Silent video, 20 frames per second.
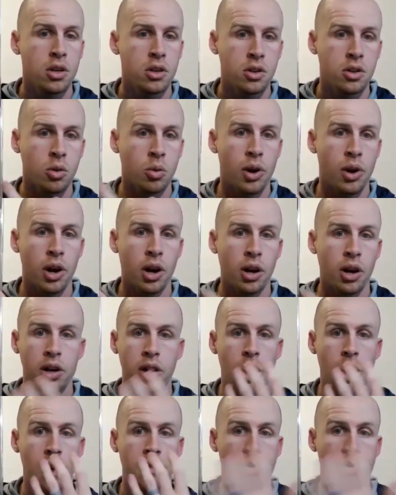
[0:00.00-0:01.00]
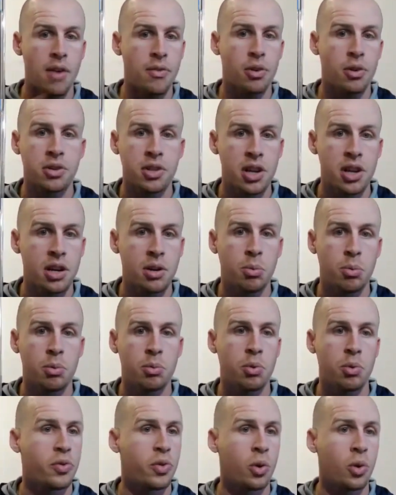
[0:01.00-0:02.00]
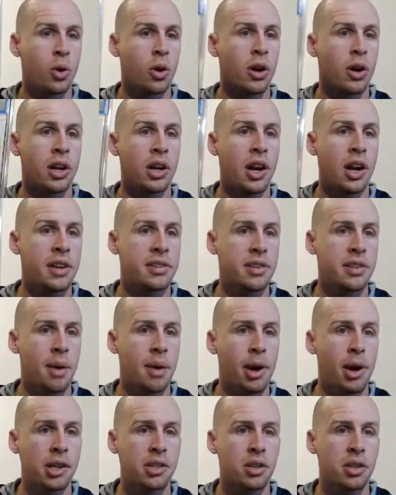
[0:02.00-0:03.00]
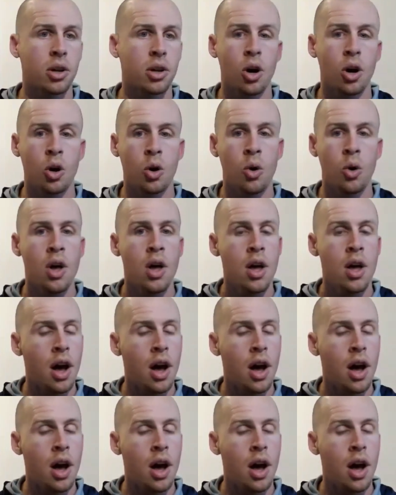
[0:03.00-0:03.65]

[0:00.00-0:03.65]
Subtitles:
to where, you know, I've never seen them before in an SI Mexico.